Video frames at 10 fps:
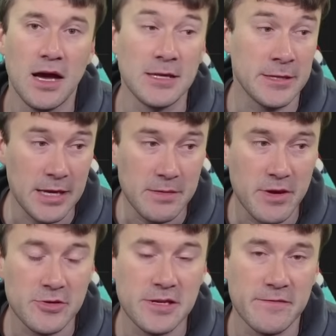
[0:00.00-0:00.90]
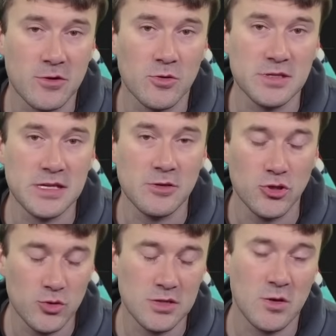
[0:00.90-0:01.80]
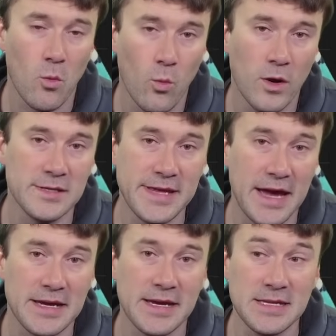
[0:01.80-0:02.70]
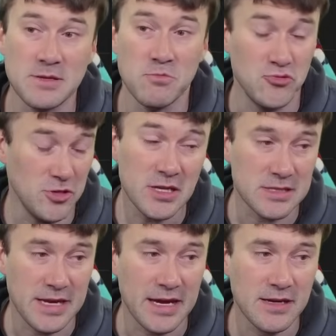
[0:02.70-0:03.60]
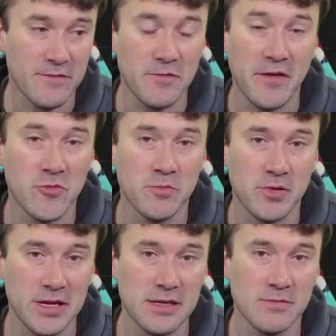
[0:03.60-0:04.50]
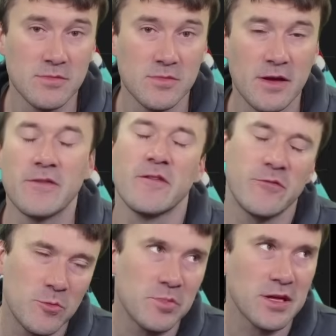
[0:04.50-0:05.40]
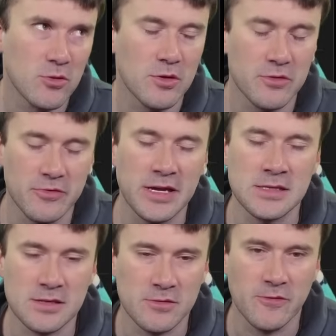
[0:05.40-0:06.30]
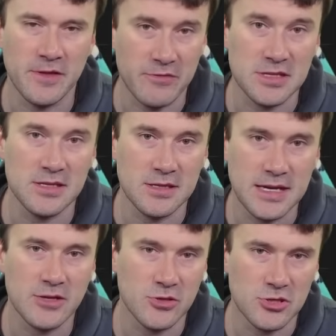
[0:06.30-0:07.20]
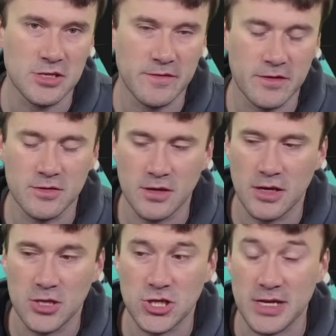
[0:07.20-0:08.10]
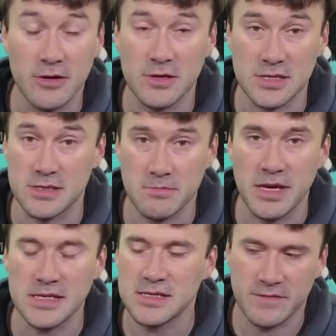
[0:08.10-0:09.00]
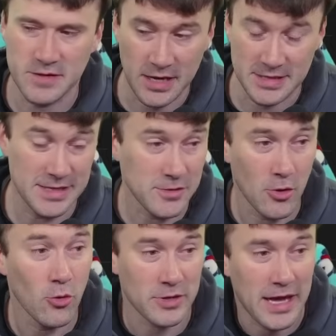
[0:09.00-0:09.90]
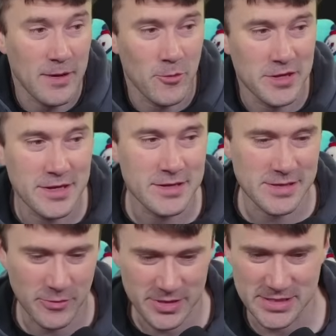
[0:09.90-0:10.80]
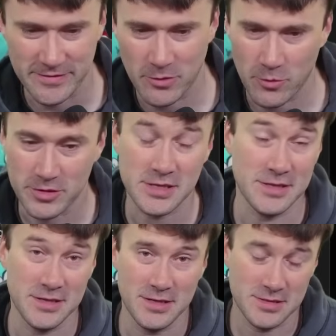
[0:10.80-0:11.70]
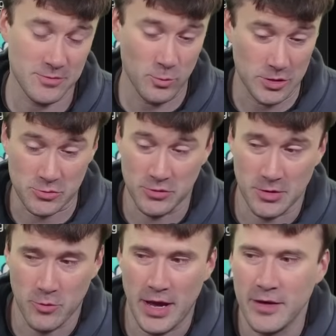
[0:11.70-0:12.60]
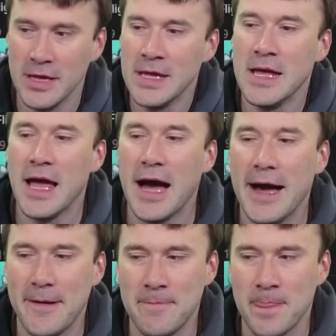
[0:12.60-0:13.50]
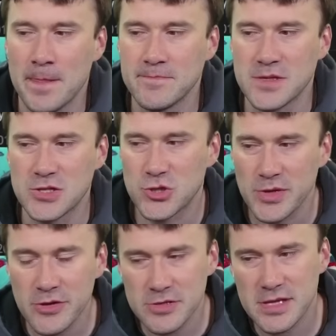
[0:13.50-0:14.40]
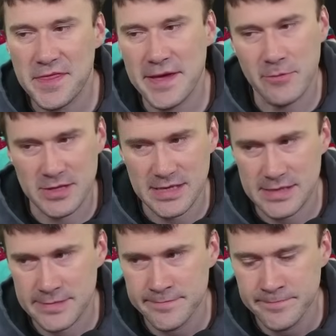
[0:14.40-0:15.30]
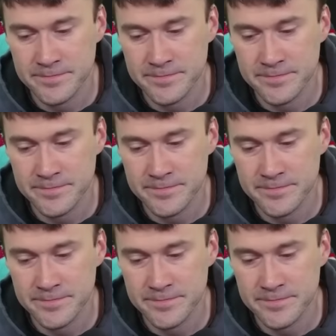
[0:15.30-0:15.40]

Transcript: on Nightmare difficulty using one deck. And it's a brilliant deck. If you've never played, if you, if you played Lord of the Rings and you've never seen the deck, you should definitely uh, check it out because it's amazing. I, I did the whole game with it because I wanted to see if it worked, and it does. It works really well. Um, so here's the thing with this.